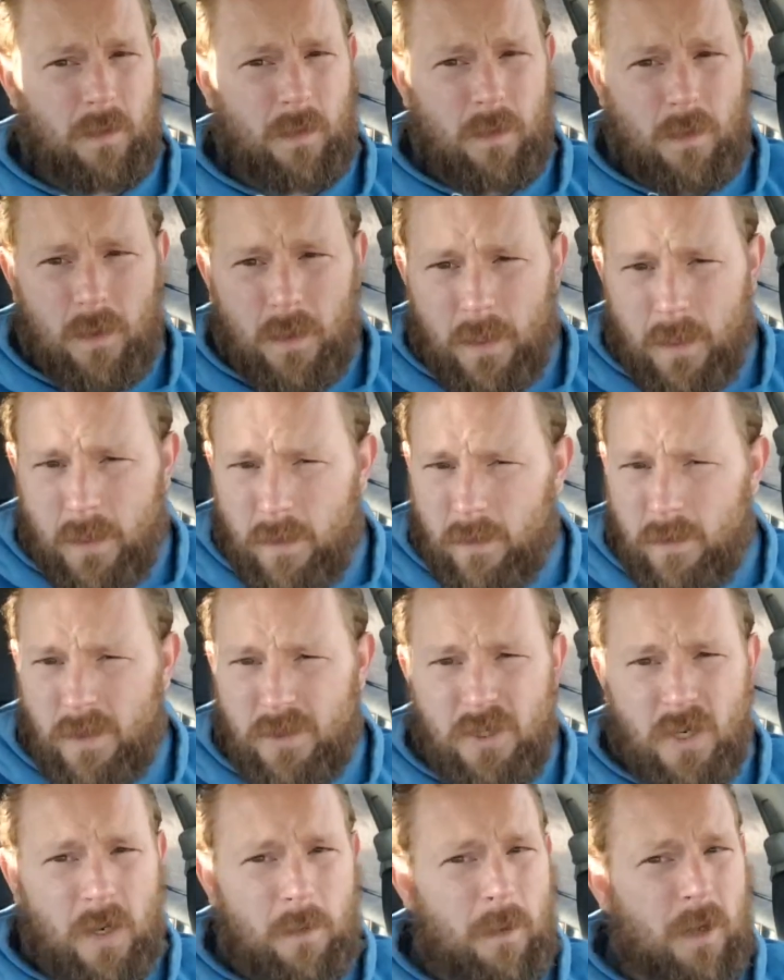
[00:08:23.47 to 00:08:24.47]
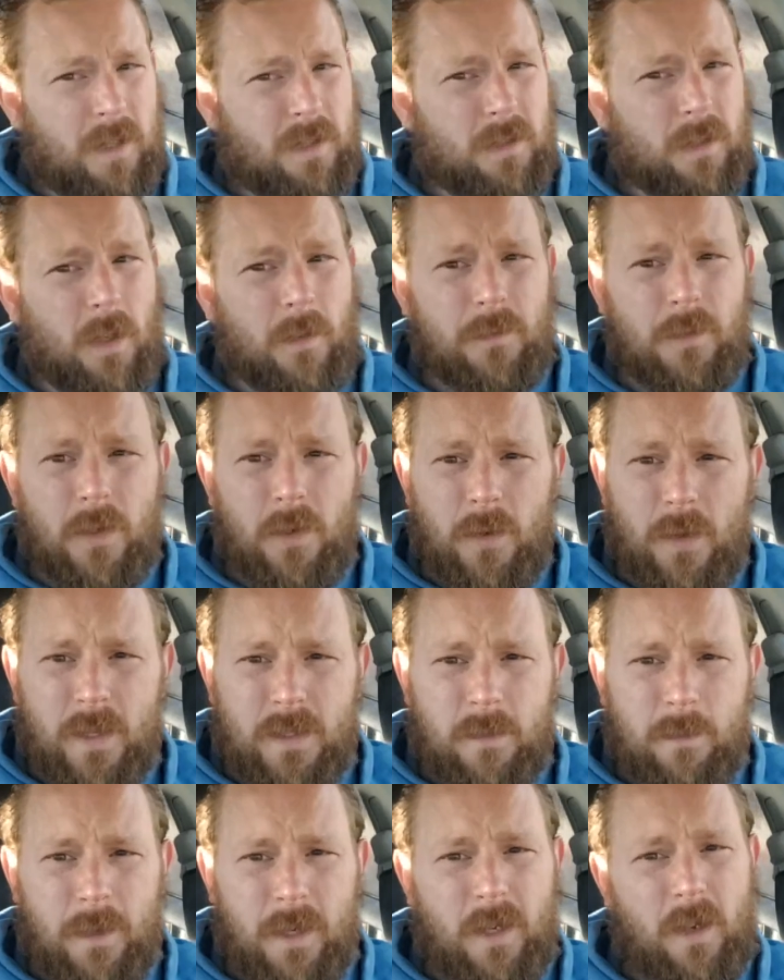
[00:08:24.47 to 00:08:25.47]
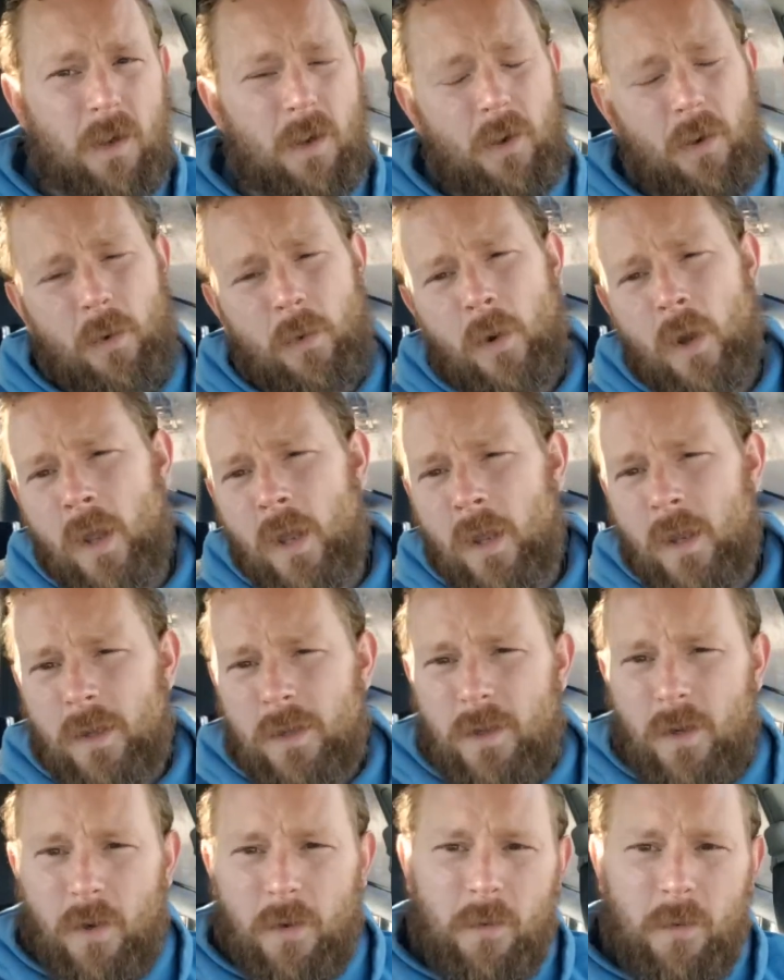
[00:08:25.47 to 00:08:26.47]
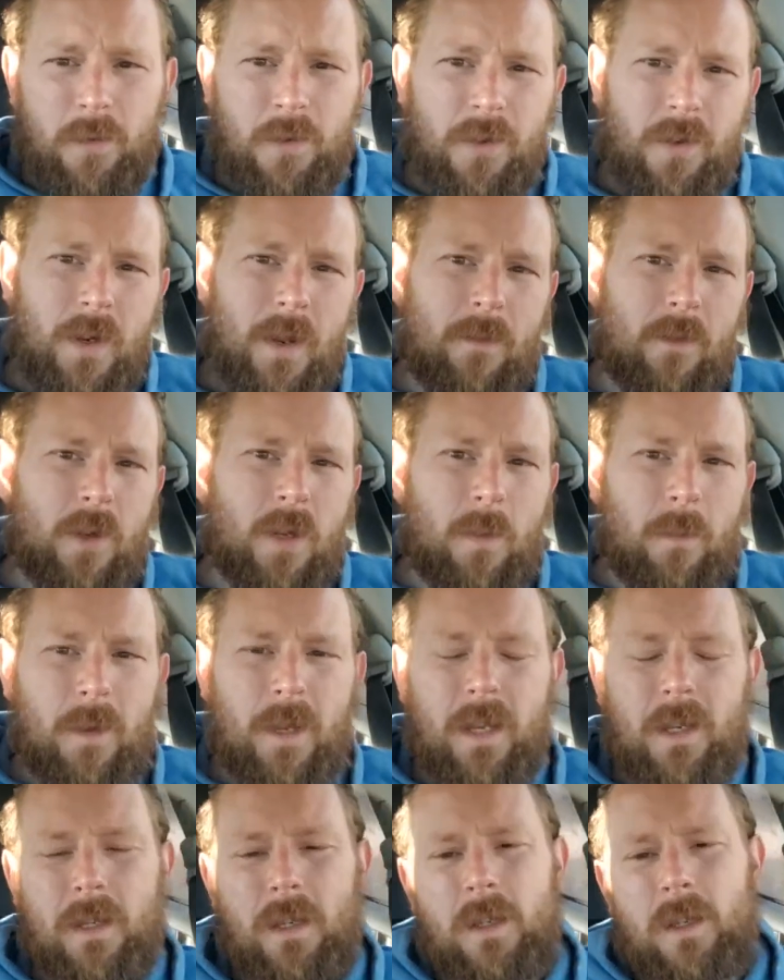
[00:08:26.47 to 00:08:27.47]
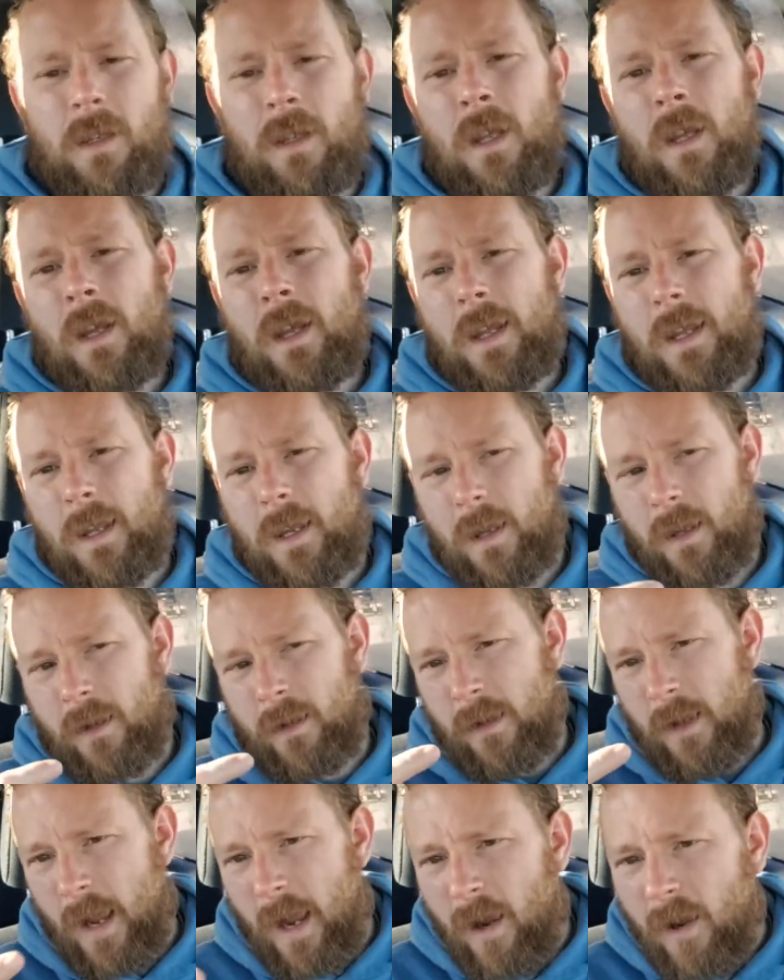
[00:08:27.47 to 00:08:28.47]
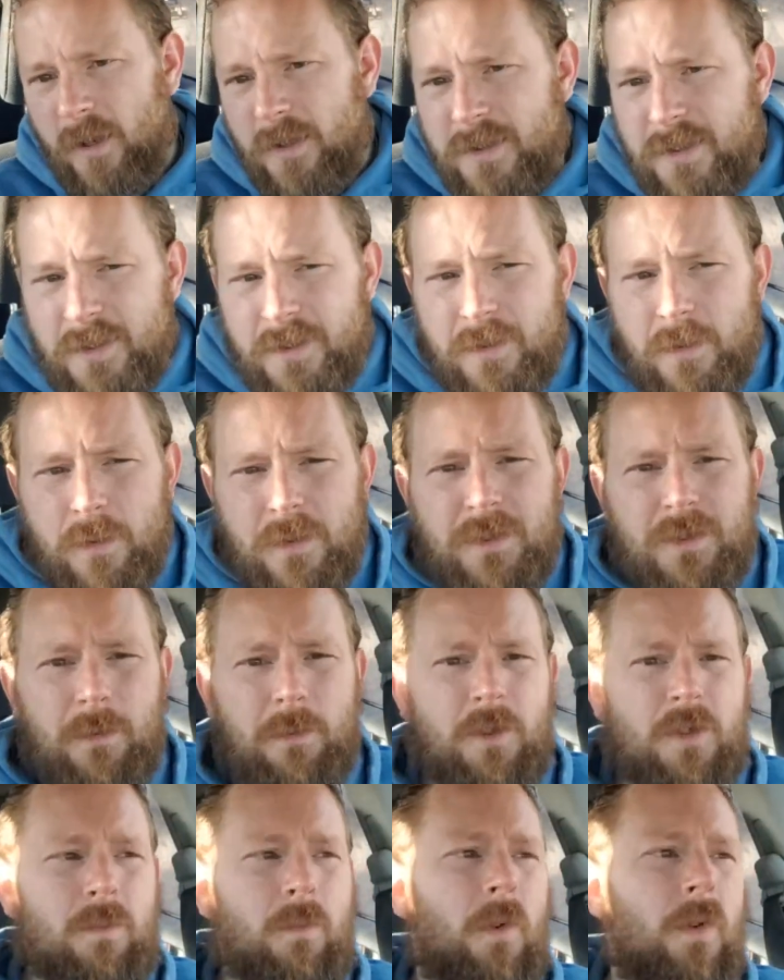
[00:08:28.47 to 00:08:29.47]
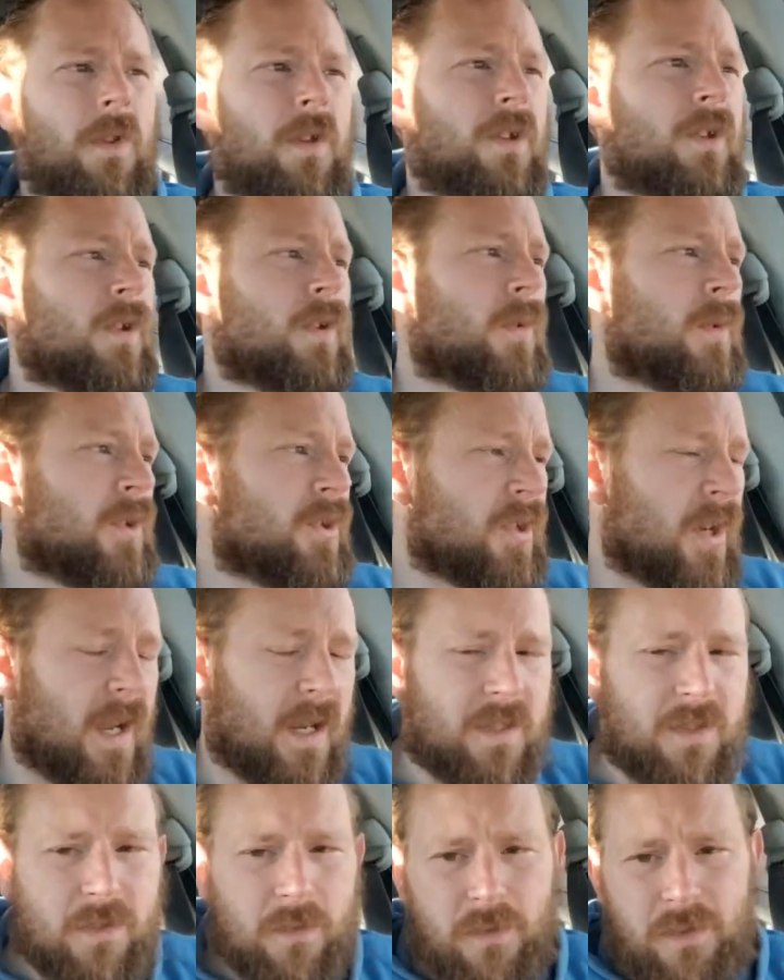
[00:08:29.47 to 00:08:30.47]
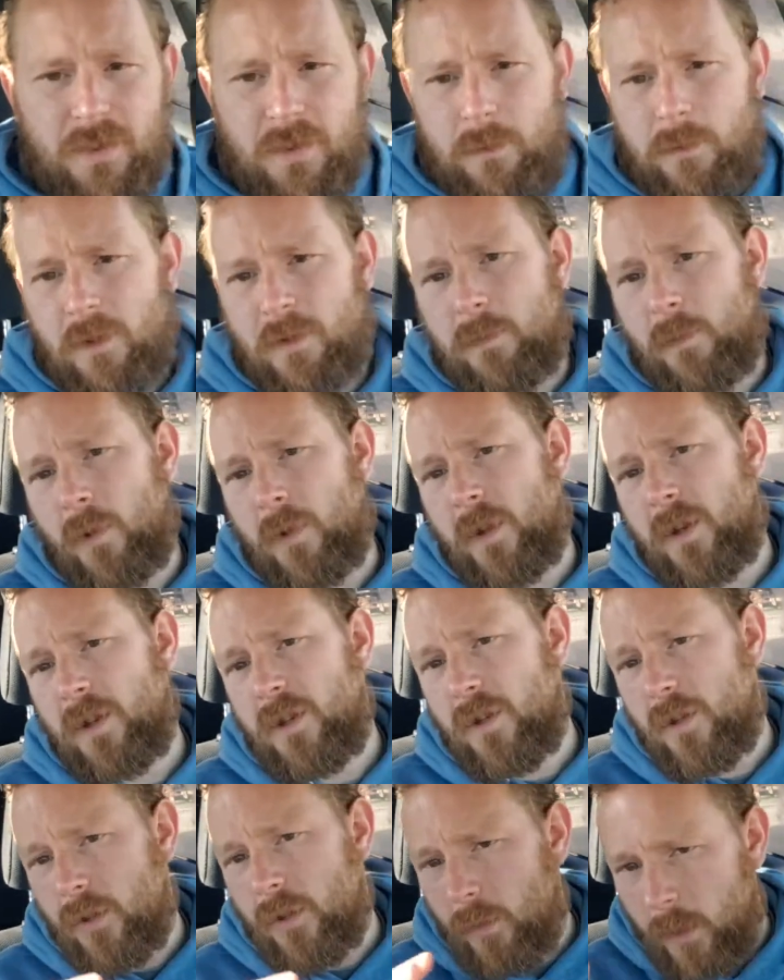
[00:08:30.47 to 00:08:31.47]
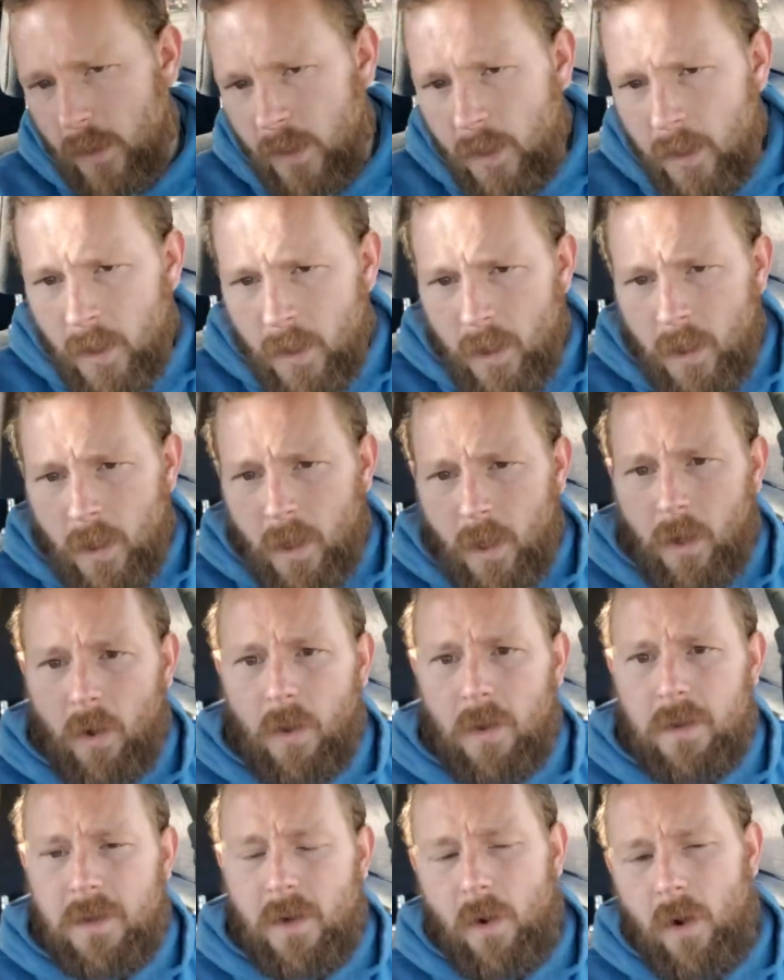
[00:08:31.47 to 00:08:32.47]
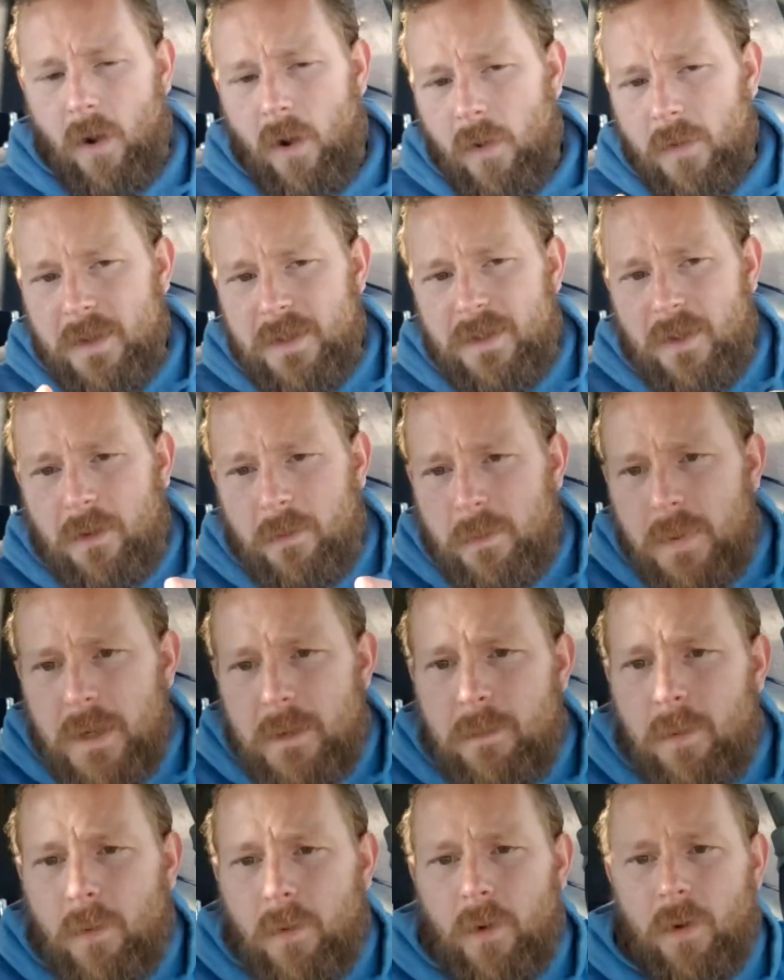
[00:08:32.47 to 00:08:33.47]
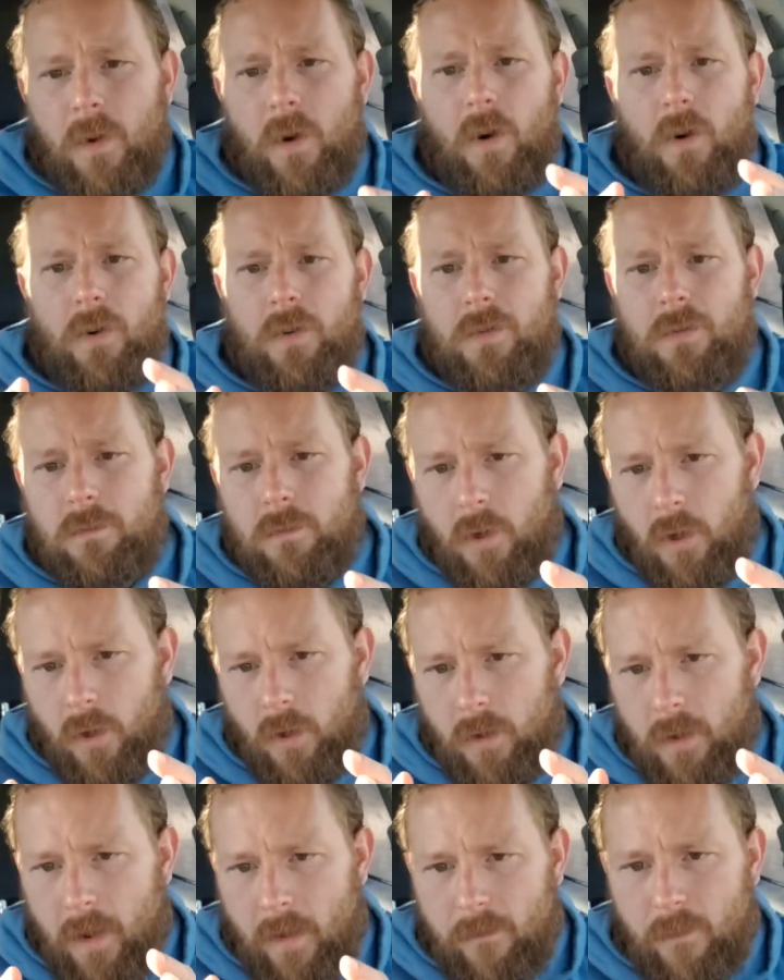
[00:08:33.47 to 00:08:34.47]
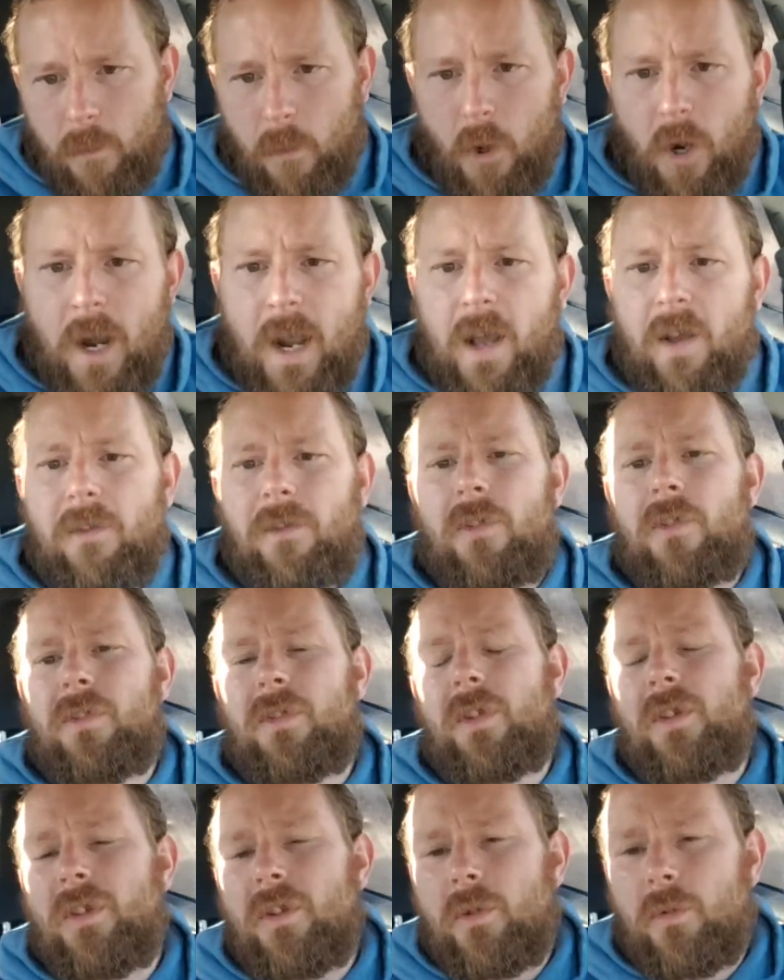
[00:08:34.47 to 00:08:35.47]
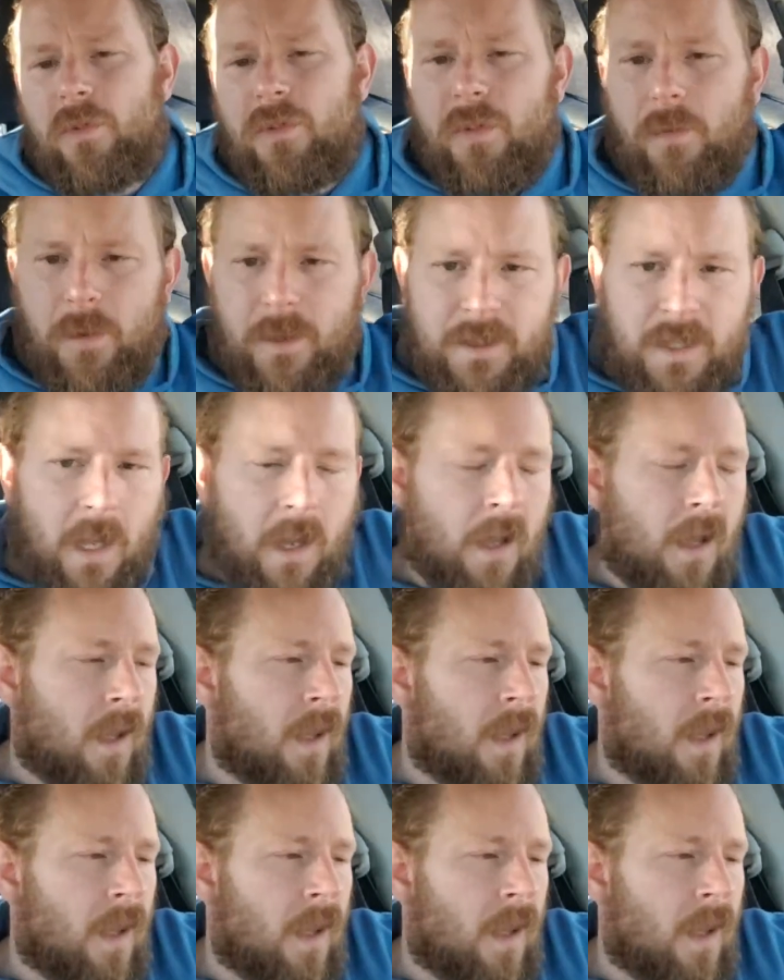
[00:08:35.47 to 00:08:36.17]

like the chatterbox loves to do that to me. Oh, you're never going to make it. And Alex is doing so much more than you. And Jack's doing so much more than you. And, all these other people are have more houses than you and stuff like that.